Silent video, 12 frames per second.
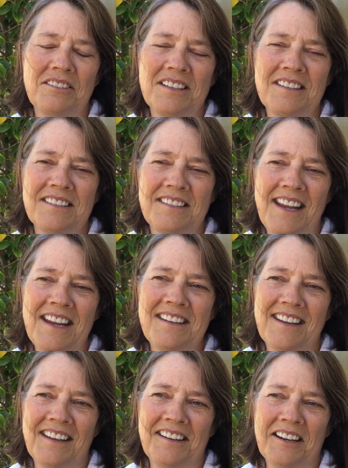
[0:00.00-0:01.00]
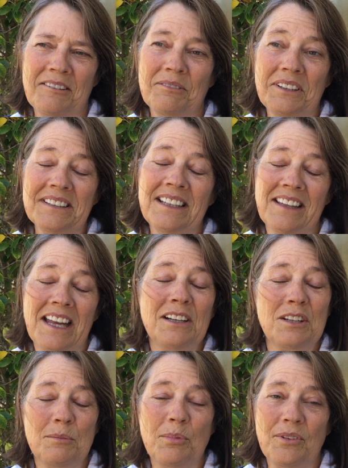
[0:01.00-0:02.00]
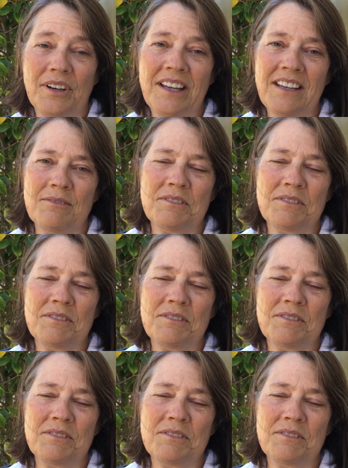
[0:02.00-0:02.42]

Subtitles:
during this date, and I really liked the boy.